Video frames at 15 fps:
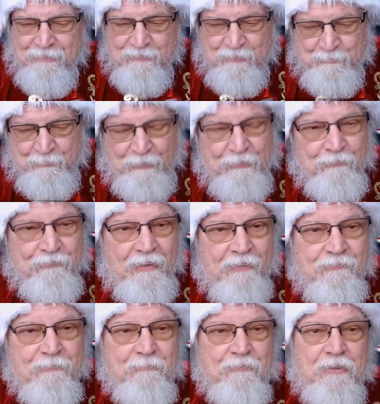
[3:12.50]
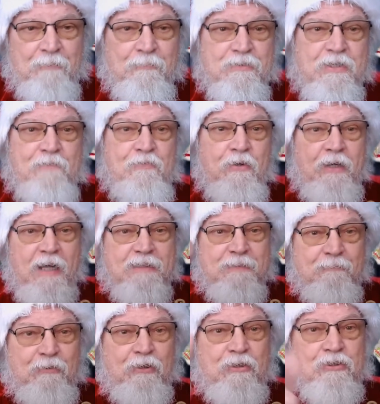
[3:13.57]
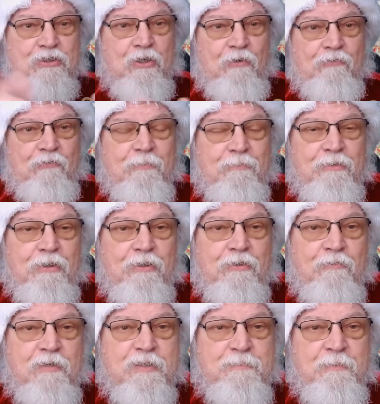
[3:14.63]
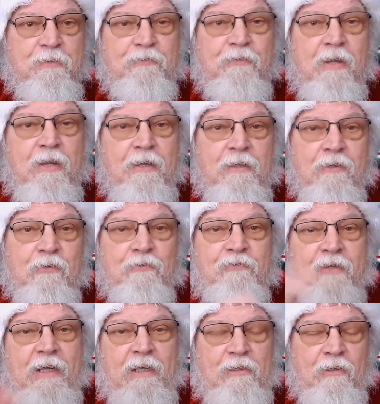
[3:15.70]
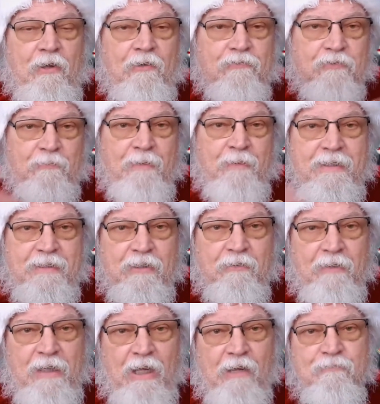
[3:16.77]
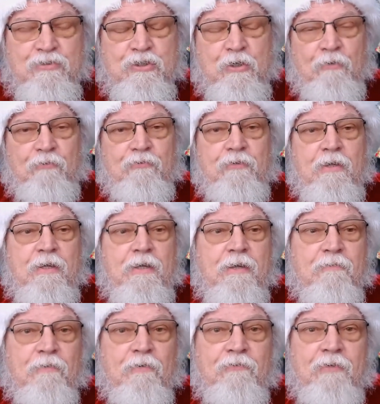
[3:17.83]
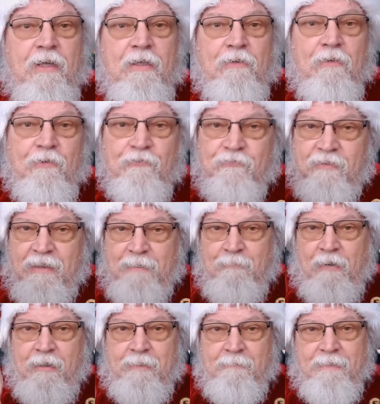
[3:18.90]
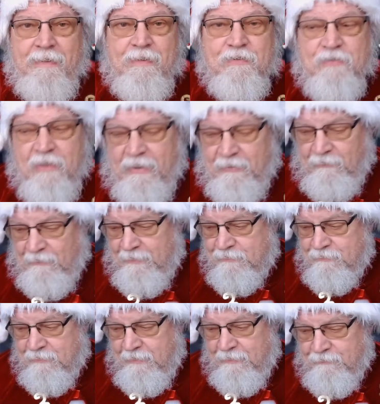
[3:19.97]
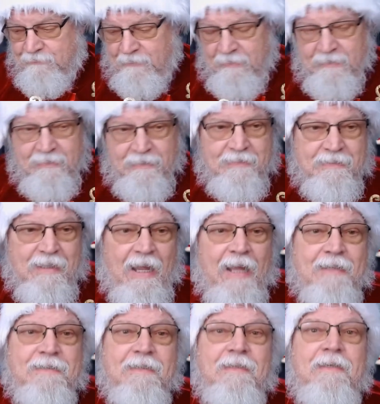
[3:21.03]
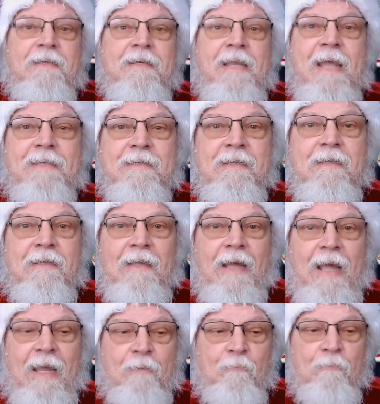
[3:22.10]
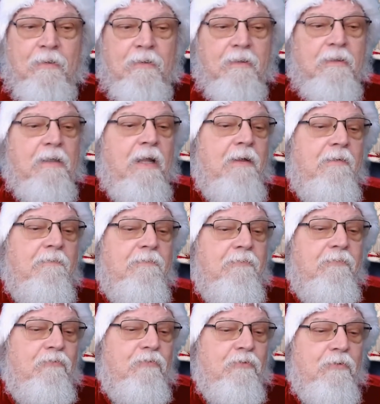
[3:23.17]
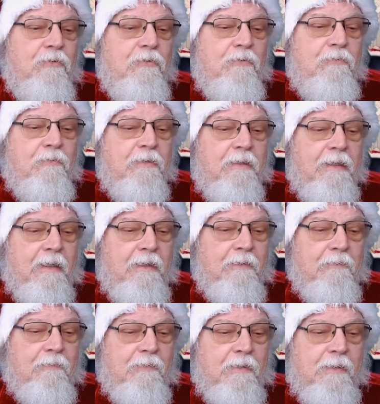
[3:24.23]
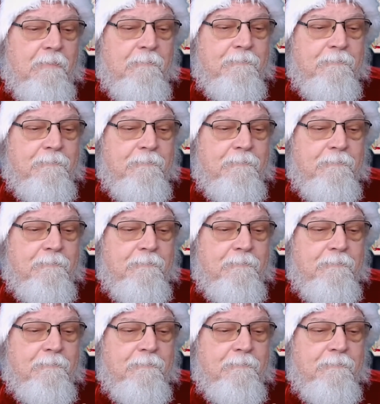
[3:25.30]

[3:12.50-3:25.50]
Sprinkles has some good ones. If you got some good jokes, some good Christmas or Santa Claus or reindeer or elf jokes for Santa Claus, send them on to me at SantaClausSays.net. I would love to hear them.